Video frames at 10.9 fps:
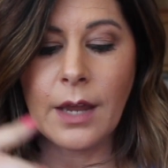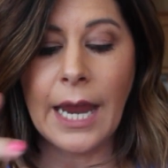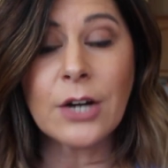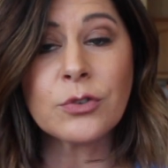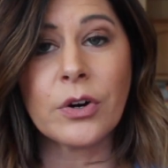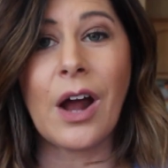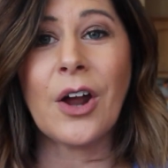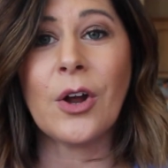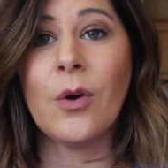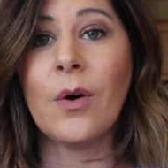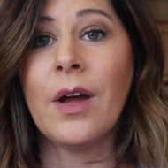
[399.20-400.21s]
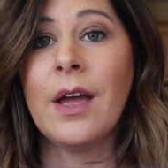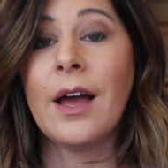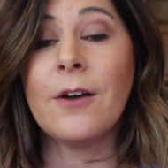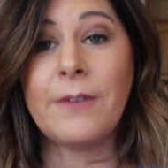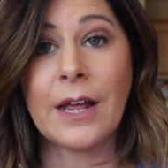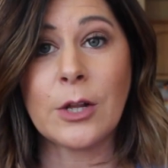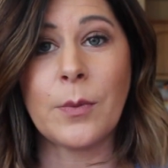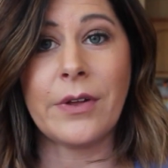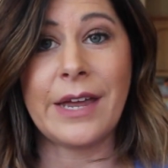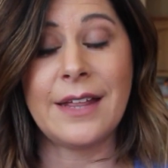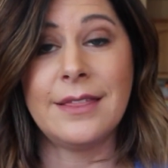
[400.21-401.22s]
Android Auto
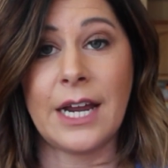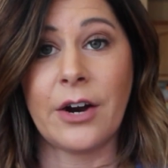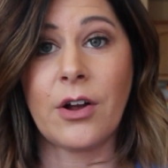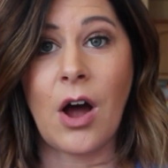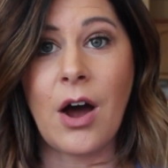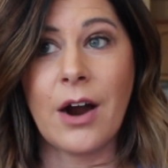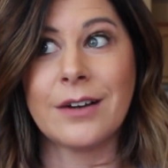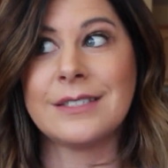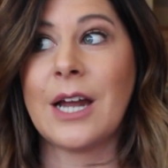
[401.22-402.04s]
available in their cars.